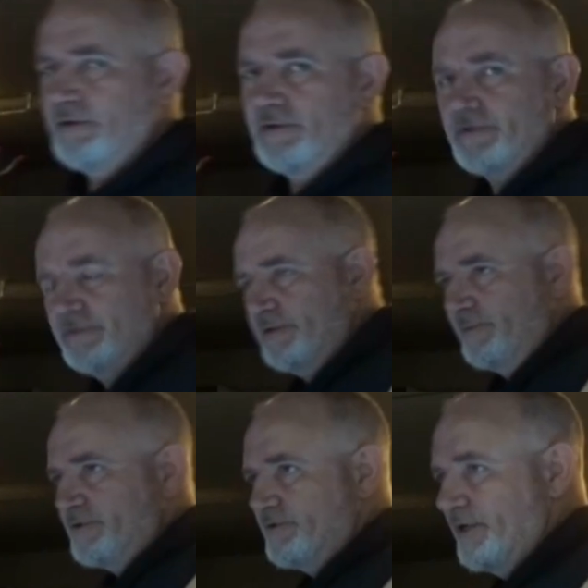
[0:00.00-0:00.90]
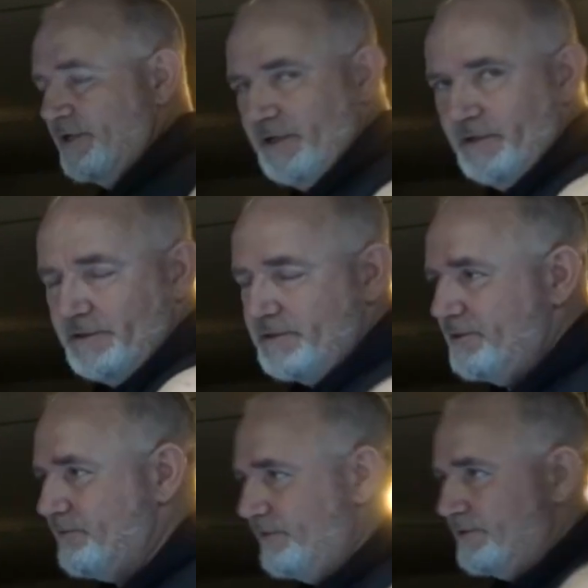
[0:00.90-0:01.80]
I'll demonstrate here, and this is
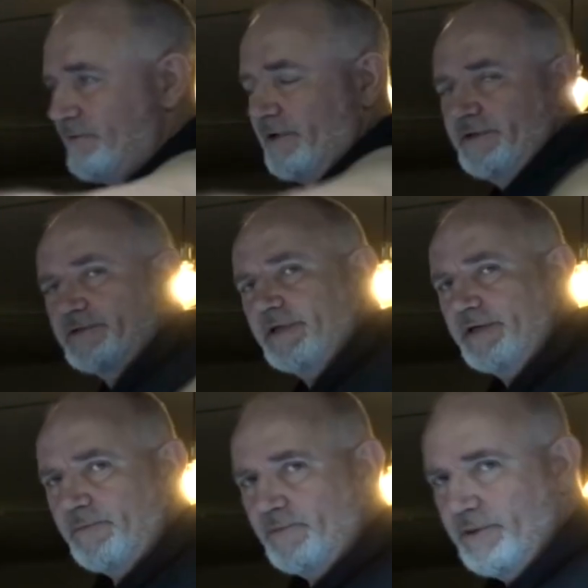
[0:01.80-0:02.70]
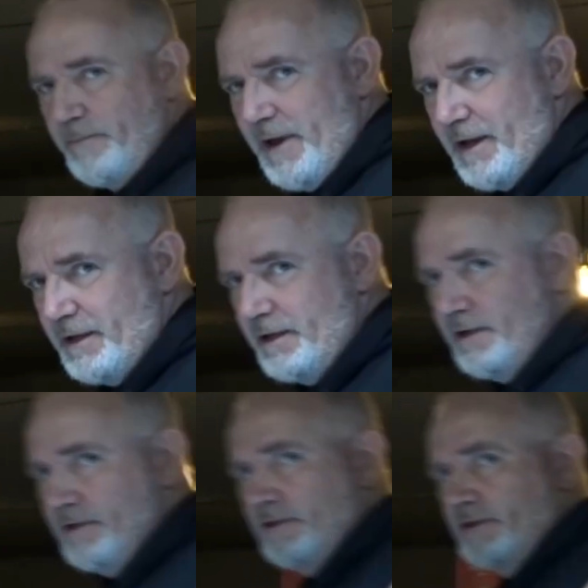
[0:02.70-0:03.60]
the reason we've got the setup with the bag
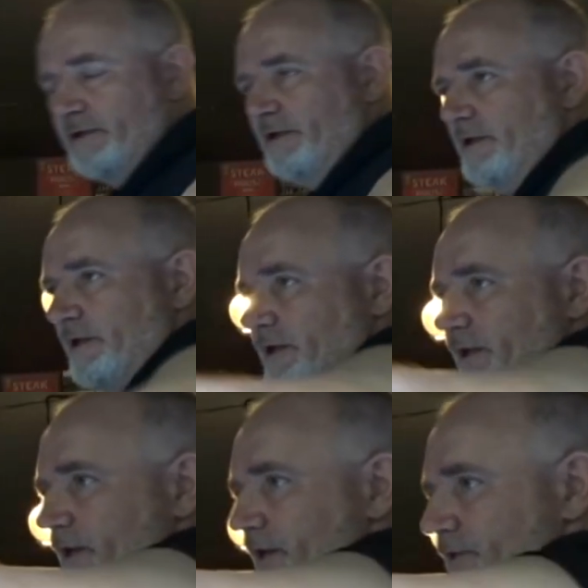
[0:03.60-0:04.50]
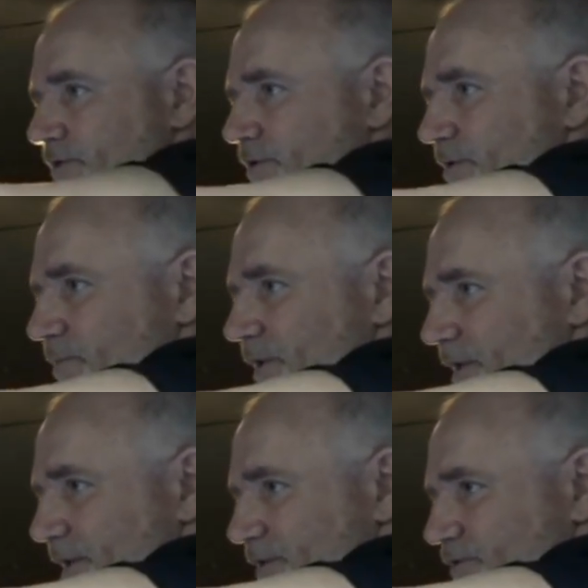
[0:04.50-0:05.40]
here. It should be
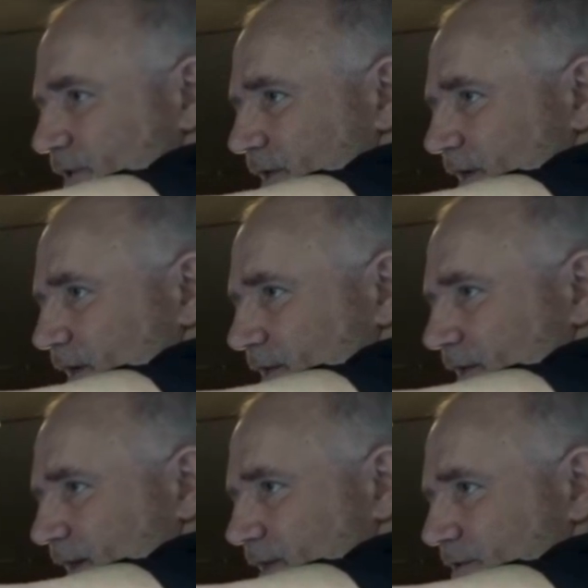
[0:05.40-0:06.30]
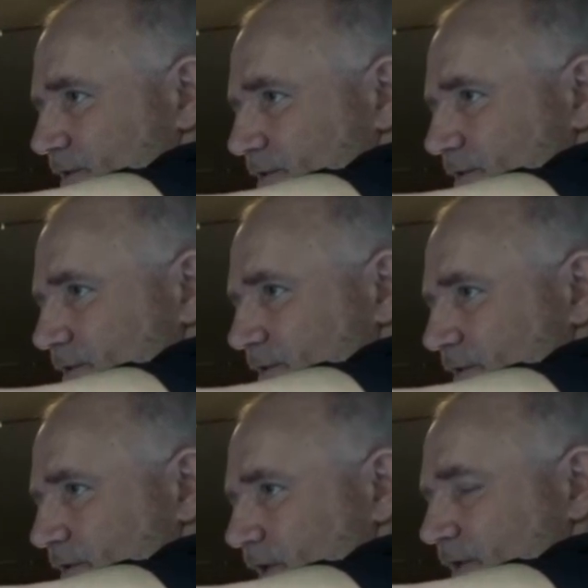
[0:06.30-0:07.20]
literally like that,
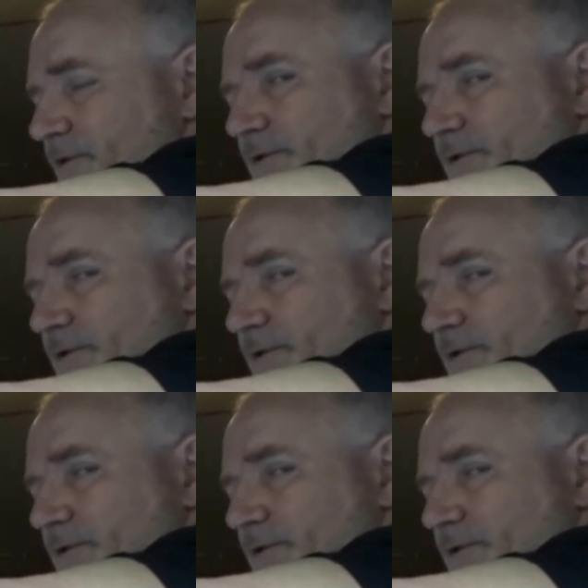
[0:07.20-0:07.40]
okay?